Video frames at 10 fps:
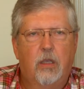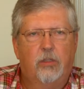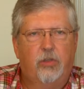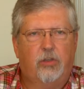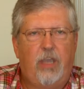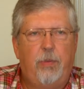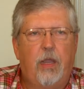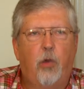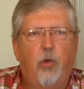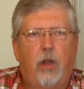So
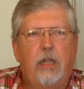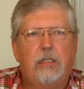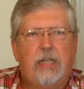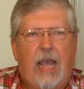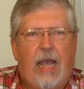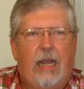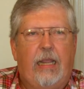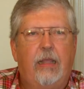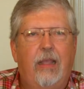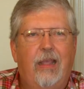keeping a running
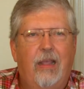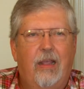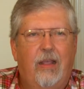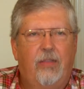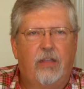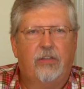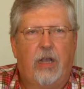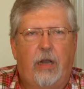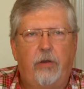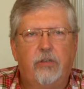tally, that's
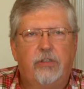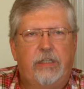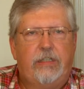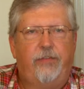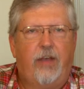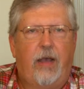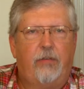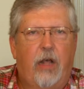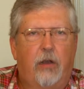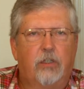
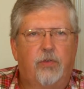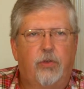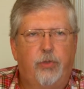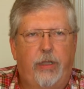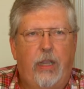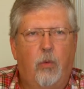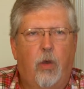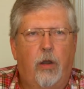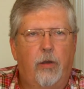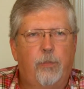$165 for drinking
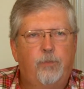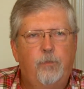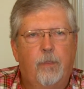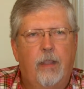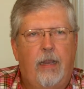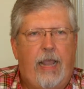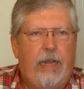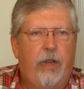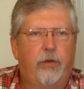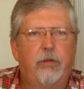water, and
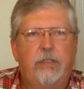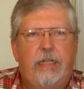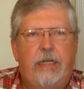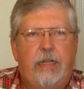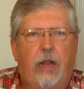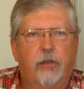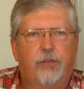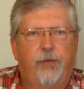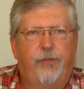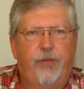
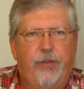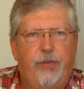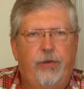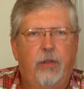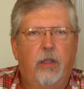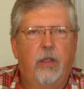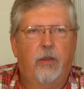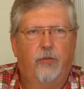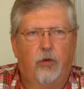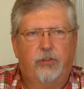$810 for food,
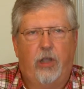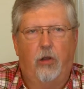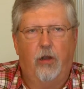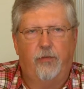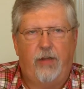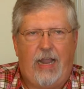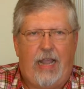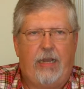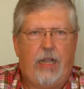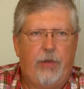for a total of
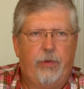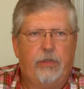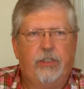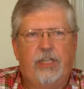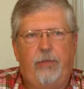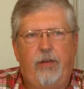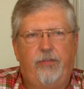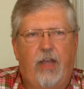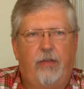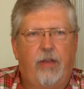
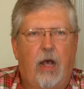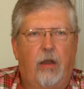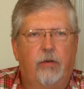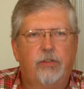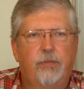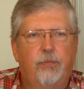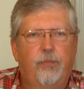$975.